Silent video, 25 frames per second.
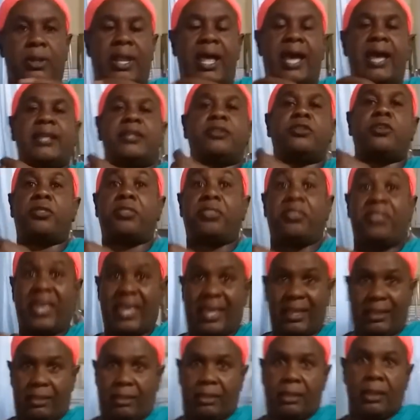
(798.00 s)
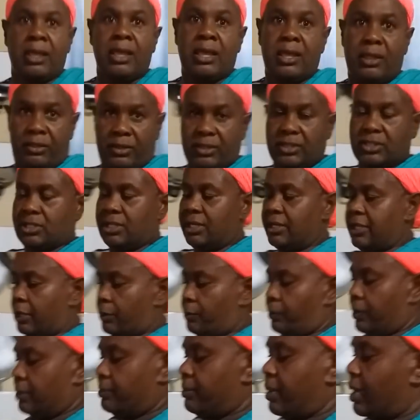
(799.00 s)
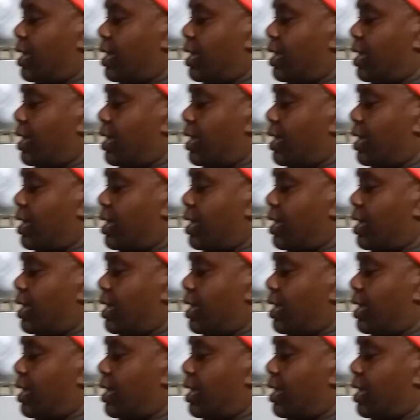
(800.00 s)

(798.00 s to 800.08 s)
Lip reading: you like to thicken this liquid,